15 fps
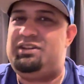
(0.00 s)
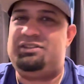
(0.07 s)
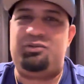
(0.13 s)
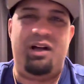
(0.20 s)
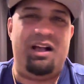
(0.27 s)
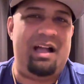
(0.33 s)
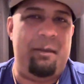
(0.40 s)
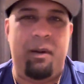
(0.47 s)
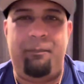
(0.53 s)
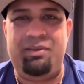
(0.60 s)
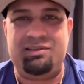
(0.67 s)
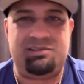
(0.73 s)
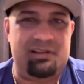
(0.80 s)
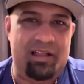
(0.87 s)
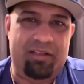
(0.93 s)
So I got my
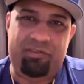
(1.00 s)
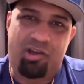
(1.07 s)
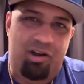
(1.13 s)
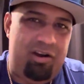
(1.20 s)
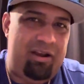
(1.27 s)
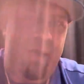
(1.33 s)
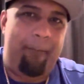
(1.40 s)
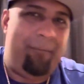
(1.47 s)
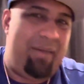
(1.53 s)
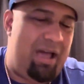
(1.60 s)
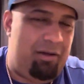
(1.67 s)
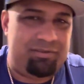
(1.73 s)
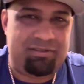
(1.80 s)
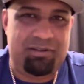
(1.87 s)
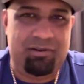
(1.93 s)
pistol out the car and I
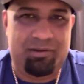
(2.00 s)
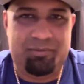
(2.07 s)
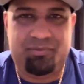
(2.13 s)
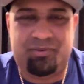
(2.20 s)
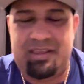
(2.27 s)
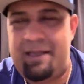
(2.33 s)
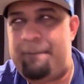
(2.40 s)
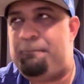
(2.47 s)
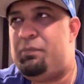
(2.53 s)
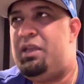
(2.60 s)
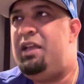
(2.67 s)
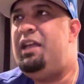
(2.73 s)
bounced, you know what I'm saying?